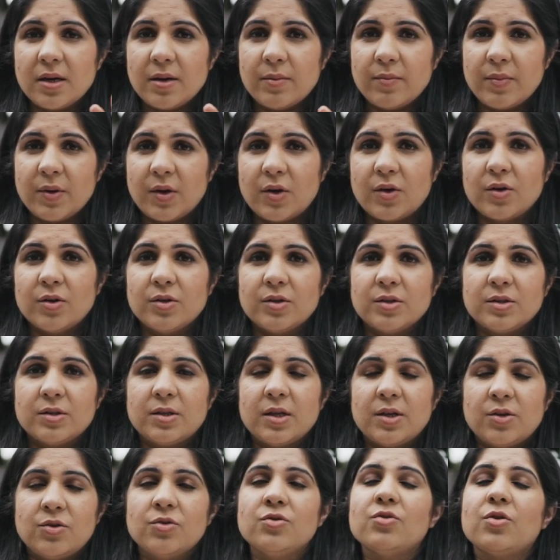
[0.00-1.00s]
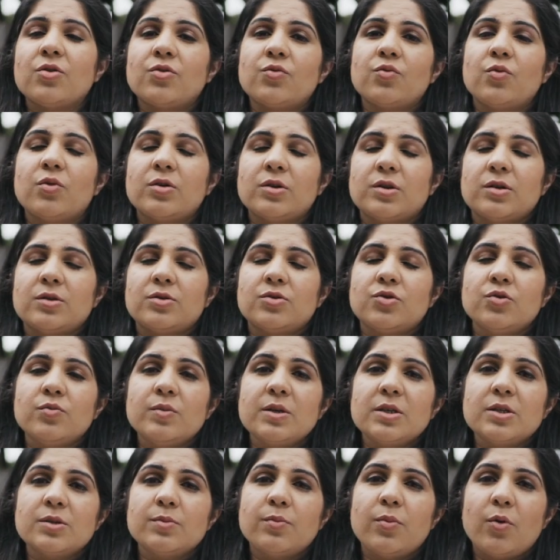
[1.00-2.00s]
because they do not want us to
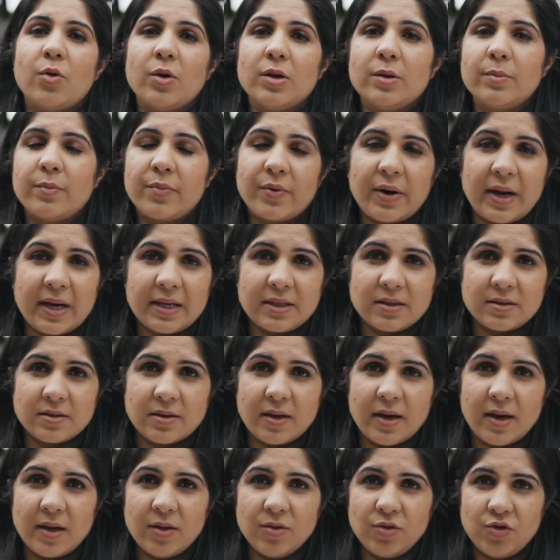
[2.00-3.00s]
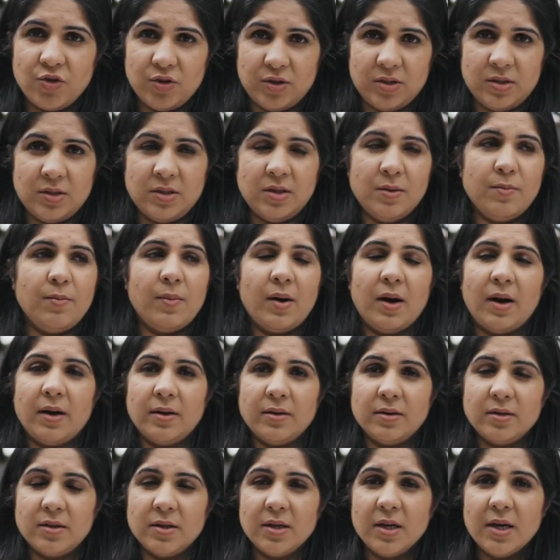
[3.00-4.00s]
be spoiled brats and just
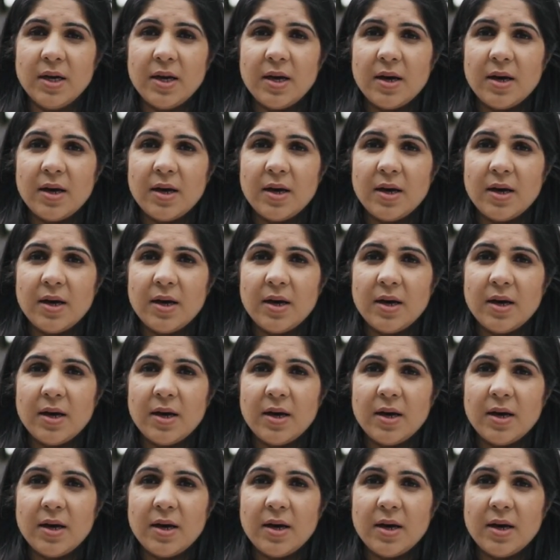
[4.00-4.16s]
demand